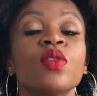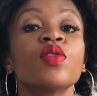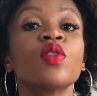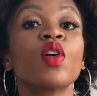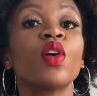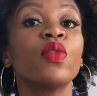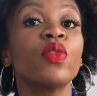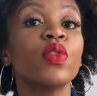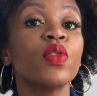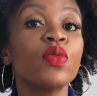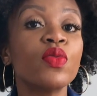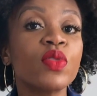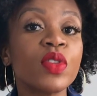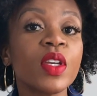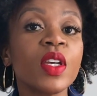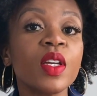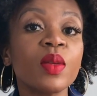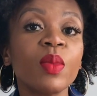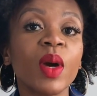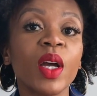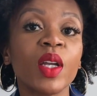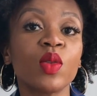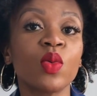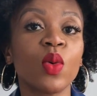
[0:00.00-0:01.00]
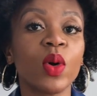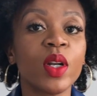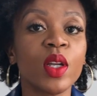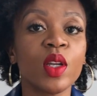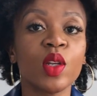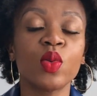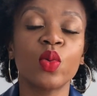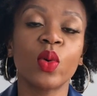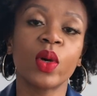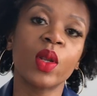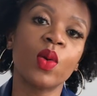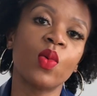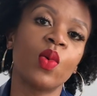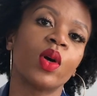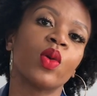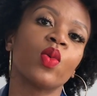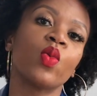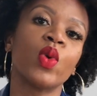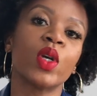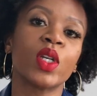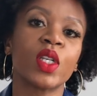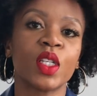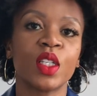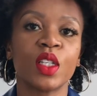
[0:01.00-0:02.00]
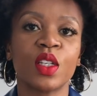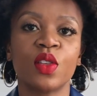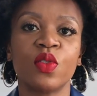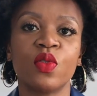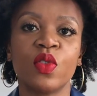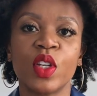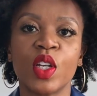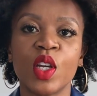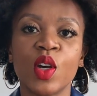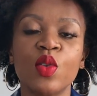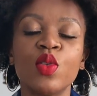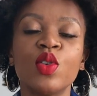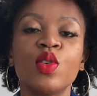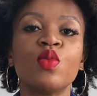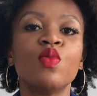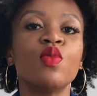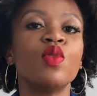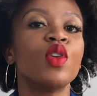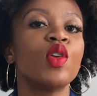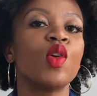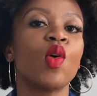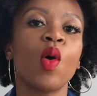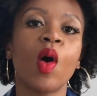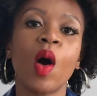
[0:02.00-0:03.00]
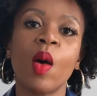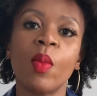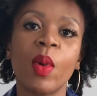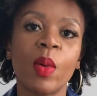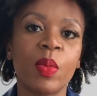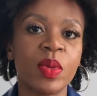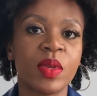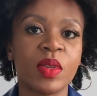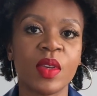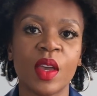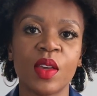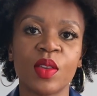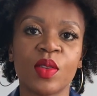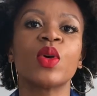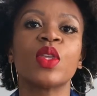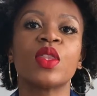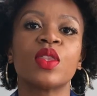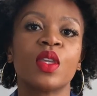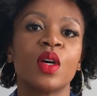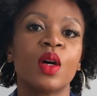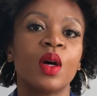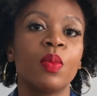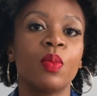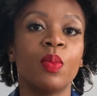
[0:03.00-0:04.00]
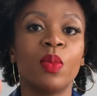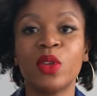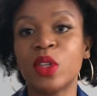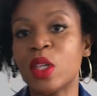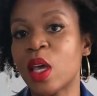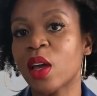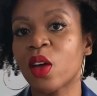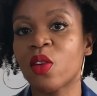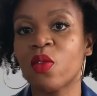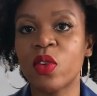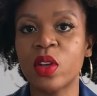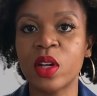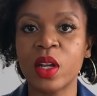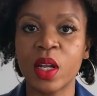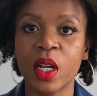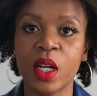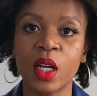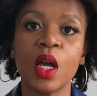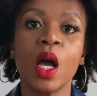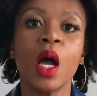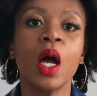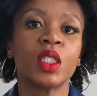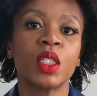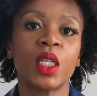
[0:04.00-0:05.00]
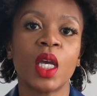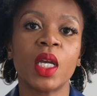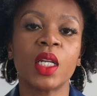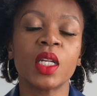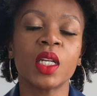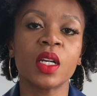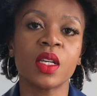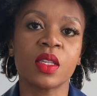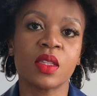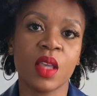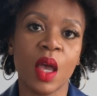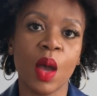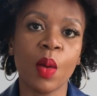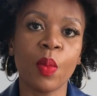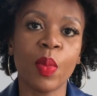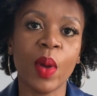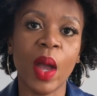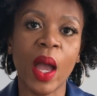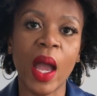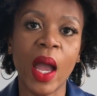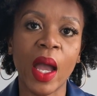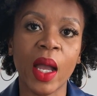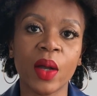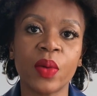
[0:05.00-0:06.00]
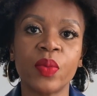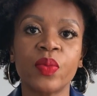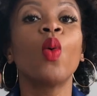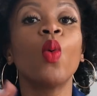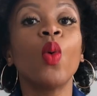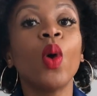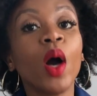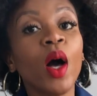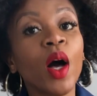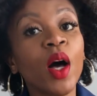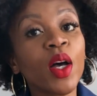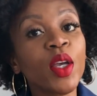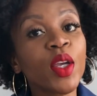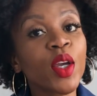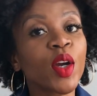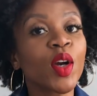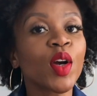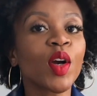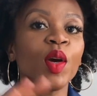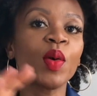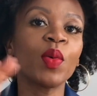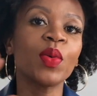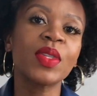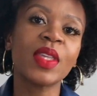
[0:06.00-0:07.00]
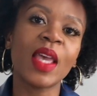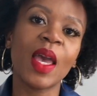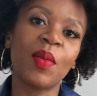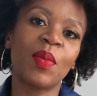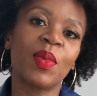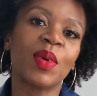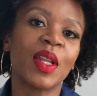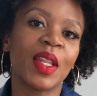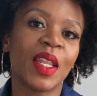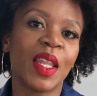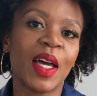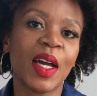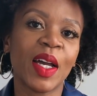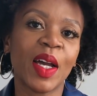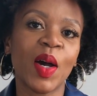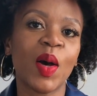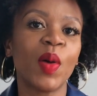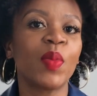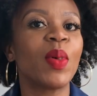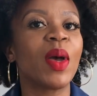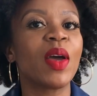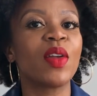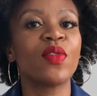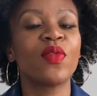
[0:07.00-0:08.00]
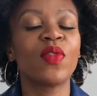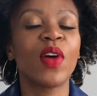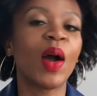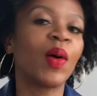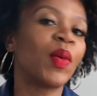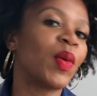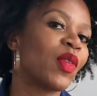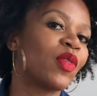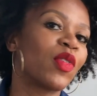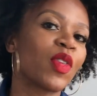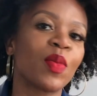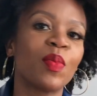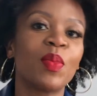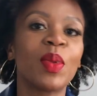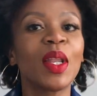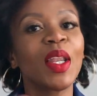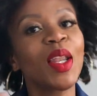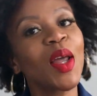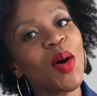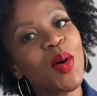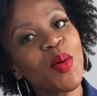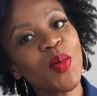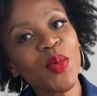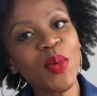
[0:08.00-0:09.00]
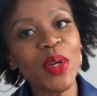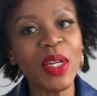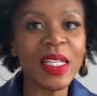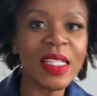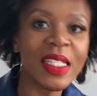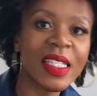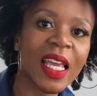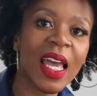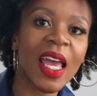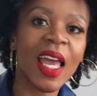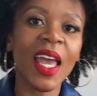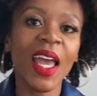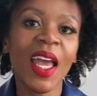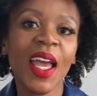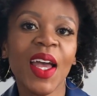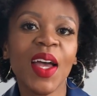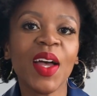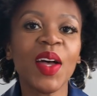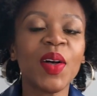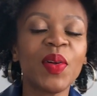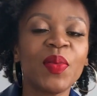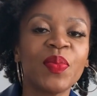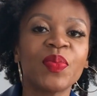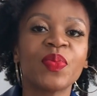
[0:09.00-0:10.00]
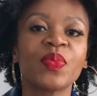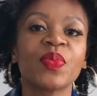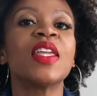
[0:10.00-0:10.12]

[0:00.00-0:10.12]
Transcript: So if you've seen my twenty twenty-one wish list video, you know I'm obsessed with the Bottega Veneta chain cassette bag. Well, your girl was able to luck up and find one for below retail.